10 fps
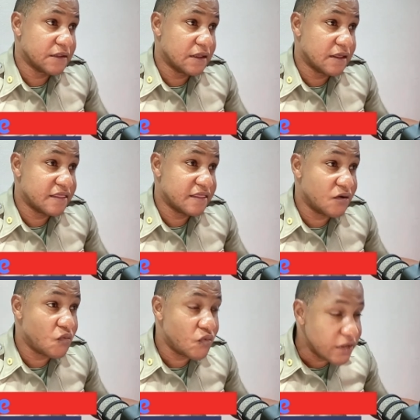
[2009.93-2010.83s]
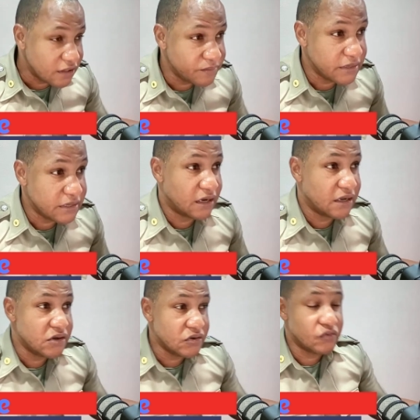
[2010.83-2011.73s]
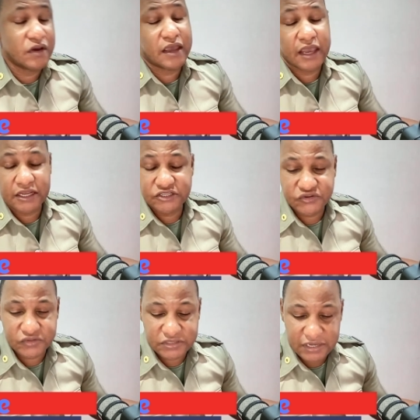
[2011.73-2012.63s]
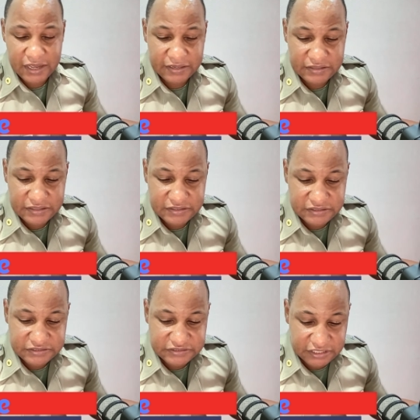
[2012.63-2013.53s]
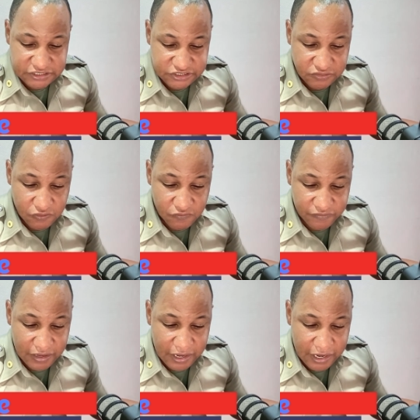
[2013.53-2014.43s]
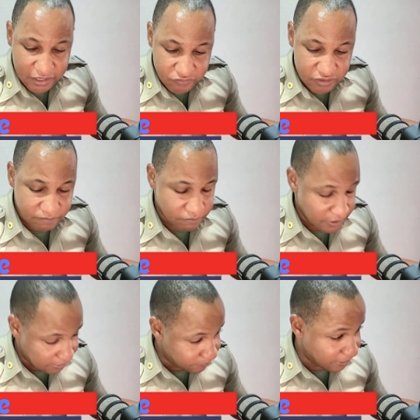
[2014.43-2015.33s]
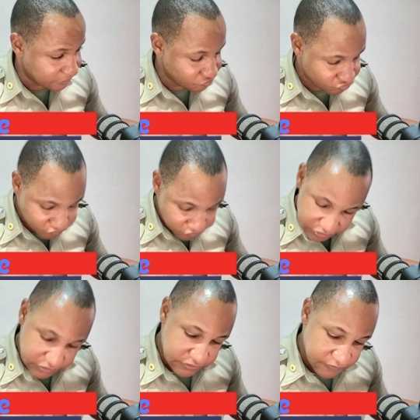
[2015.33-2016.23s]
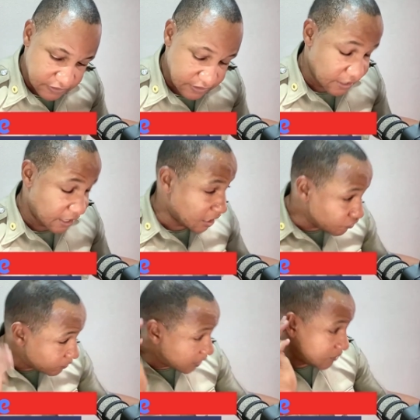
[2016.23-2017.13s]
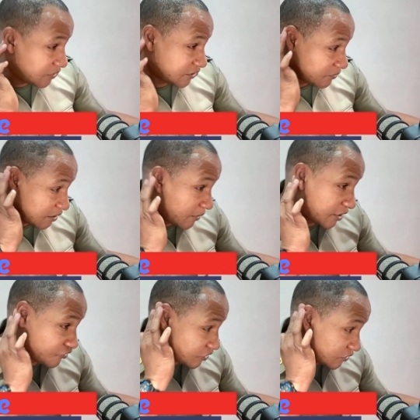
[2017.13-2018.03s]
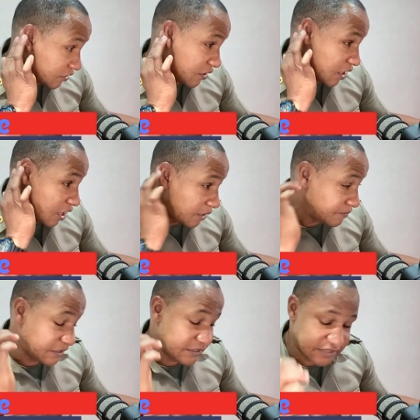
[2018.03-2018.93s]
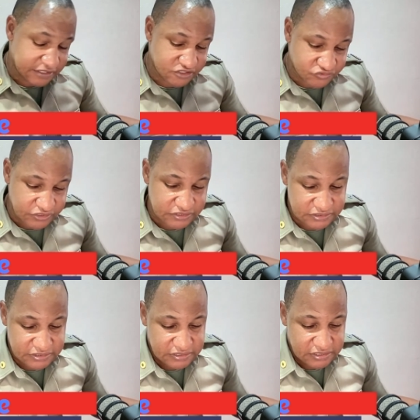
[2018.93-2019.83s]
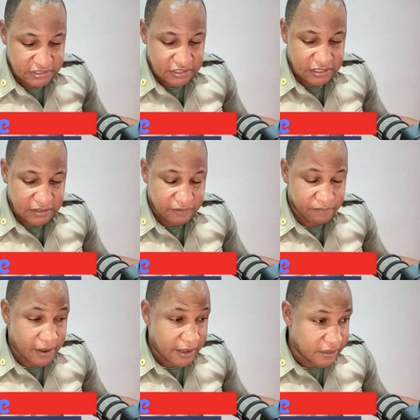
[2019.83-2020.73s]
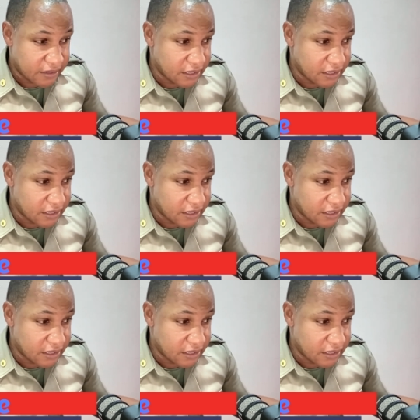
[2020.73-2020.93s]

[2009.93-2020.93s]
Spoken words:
There will be a no entry at the intersection of Henry Belmar Street. Henry Belmar Street is that street by